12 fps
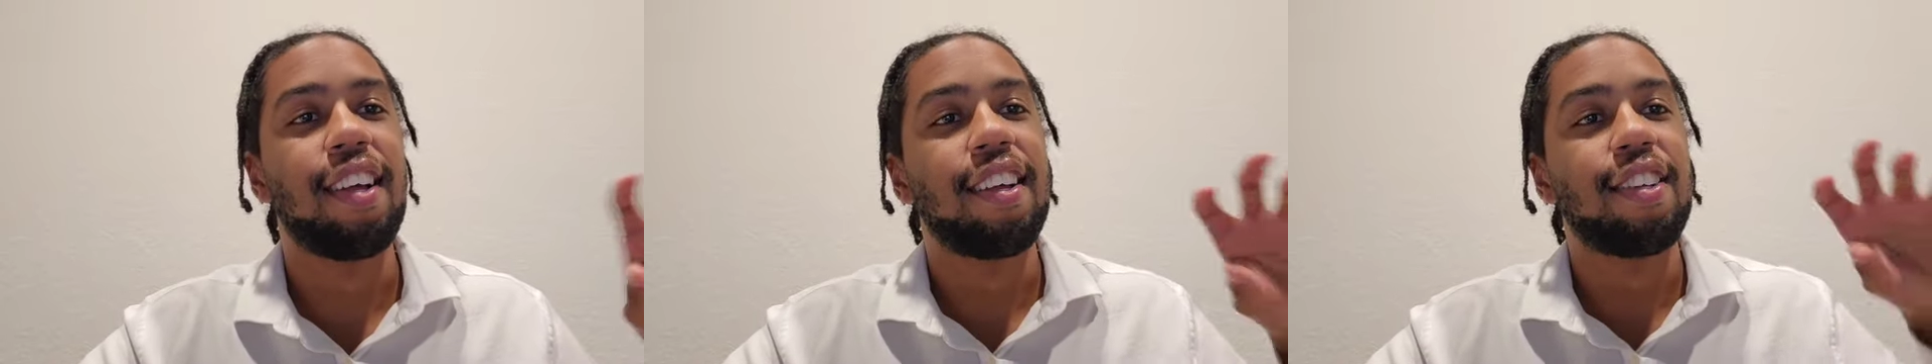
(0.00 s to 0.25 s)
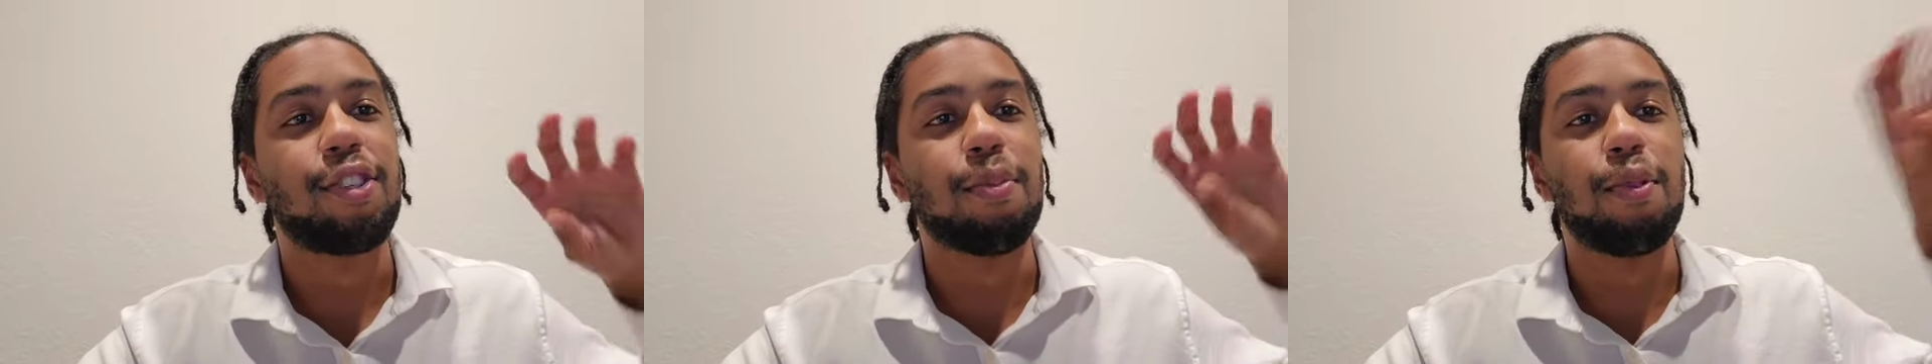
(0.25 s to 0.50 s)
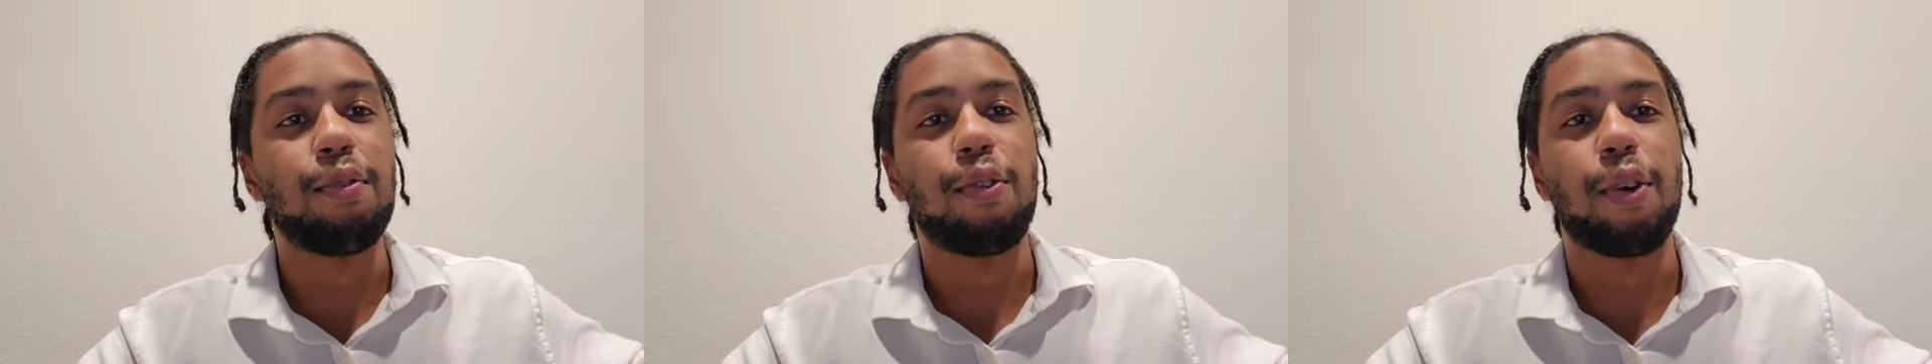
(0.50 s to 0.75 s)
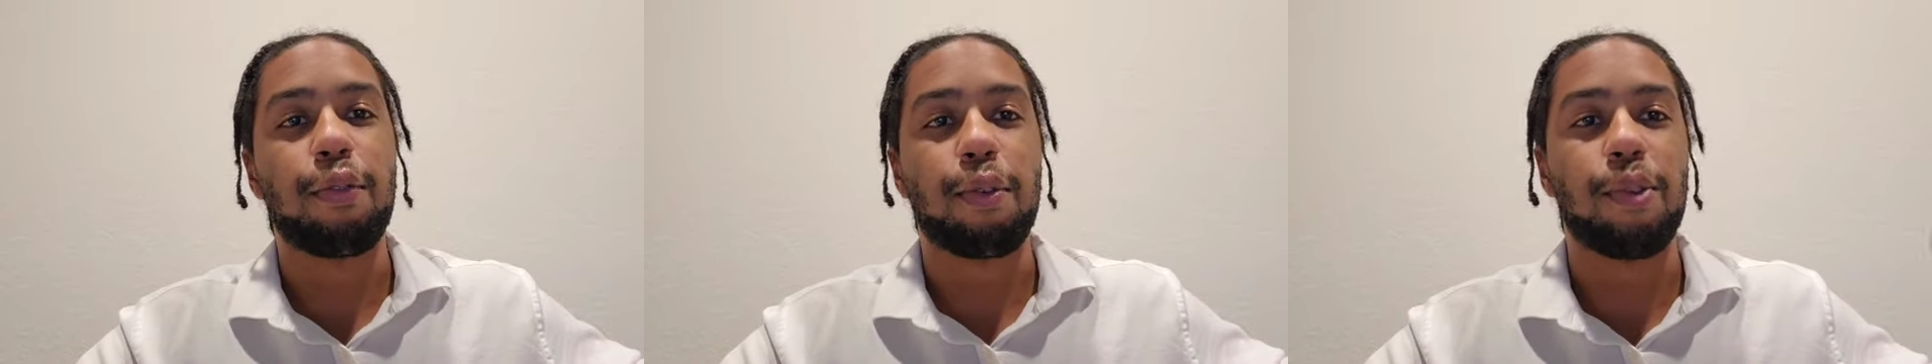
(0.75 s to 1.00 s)
to move
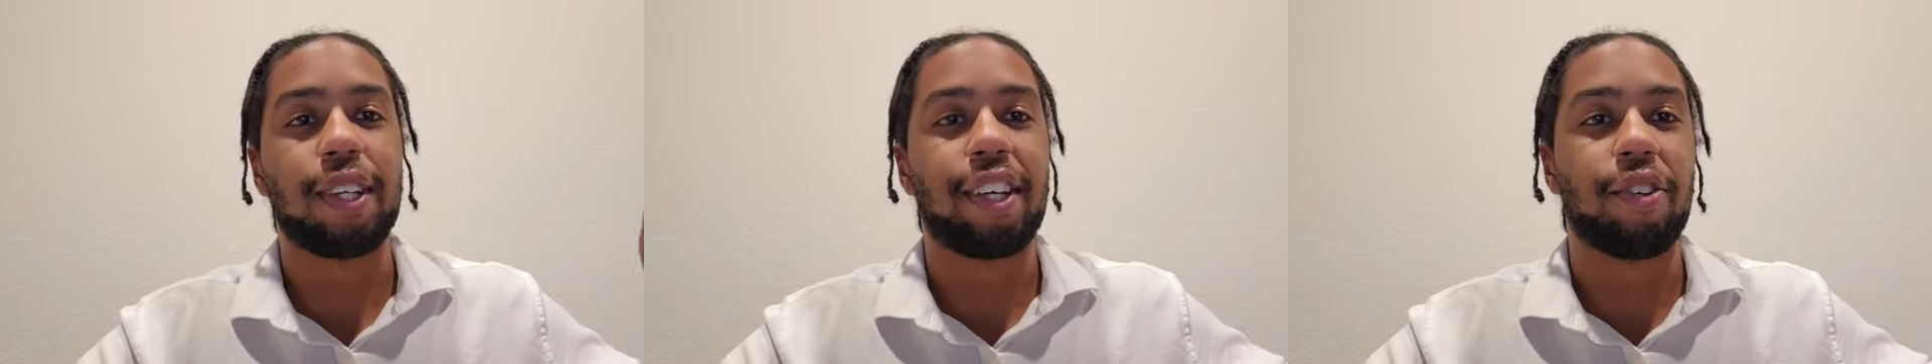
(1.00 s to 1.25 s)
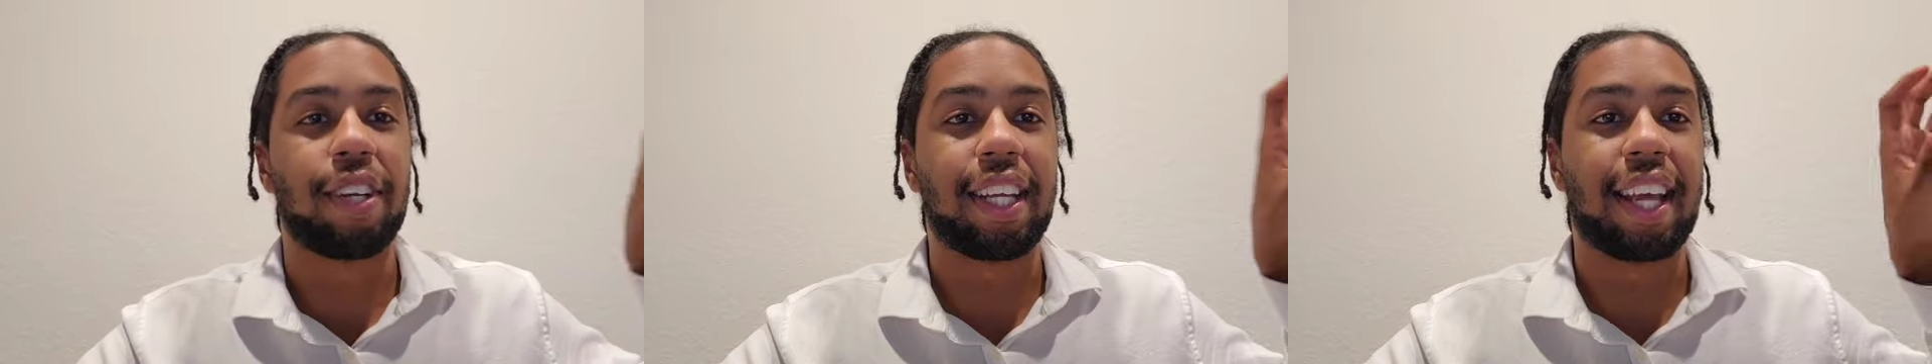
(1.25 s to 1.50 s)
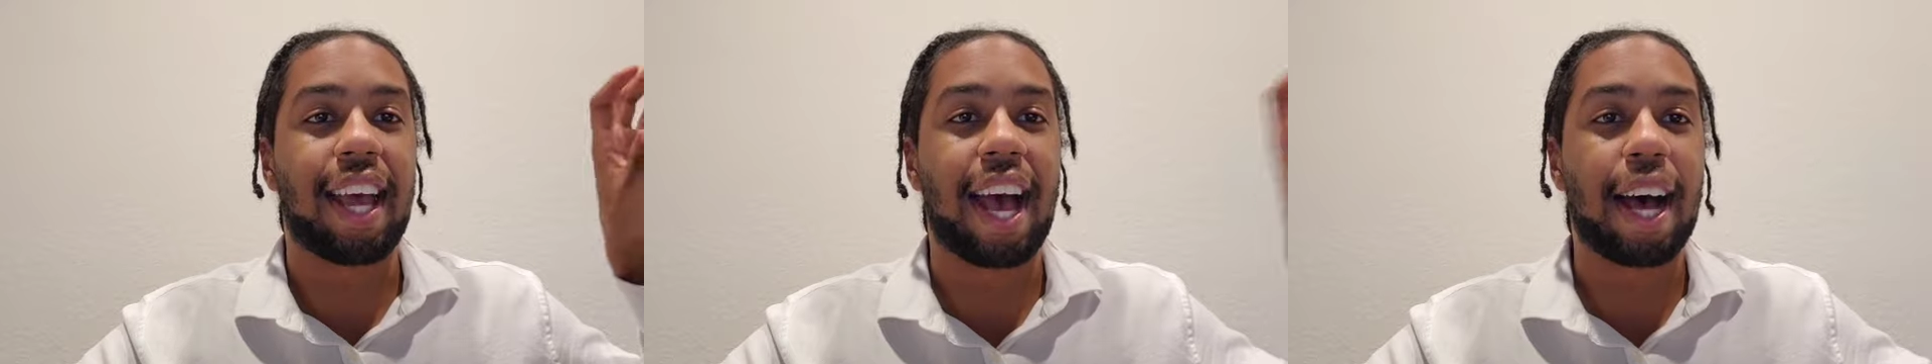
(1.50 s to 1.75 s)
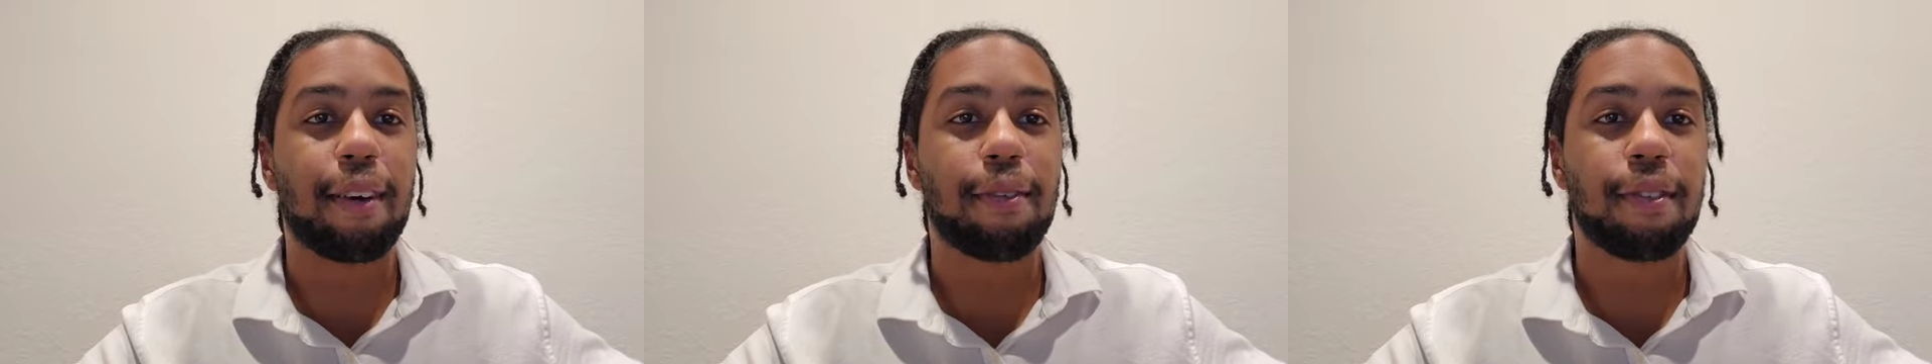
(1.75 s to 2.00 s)
away from what they already
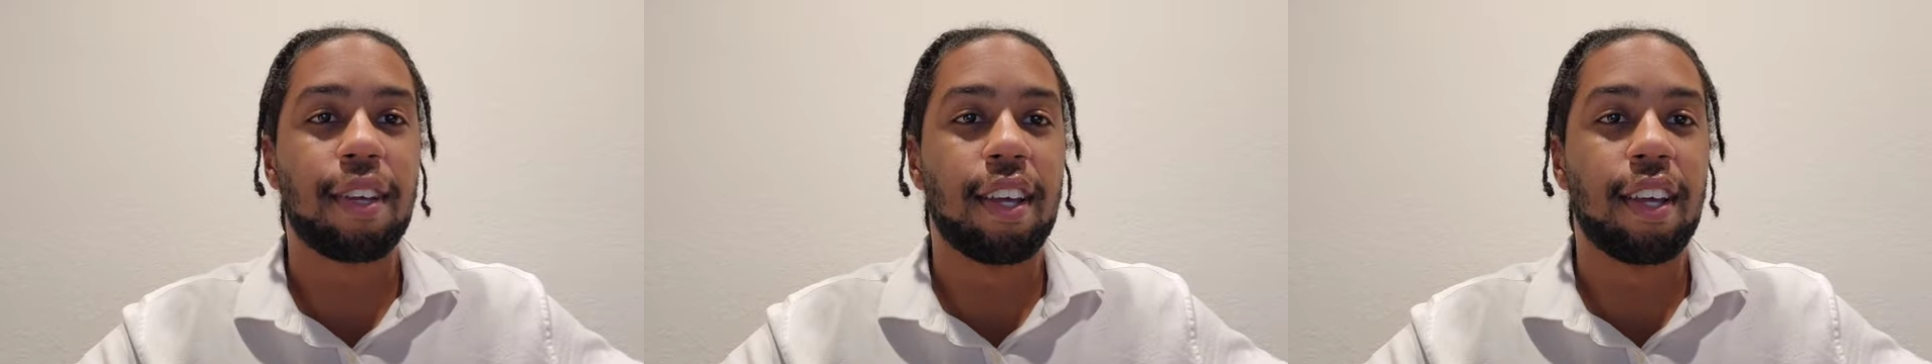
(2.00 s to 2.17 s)
have.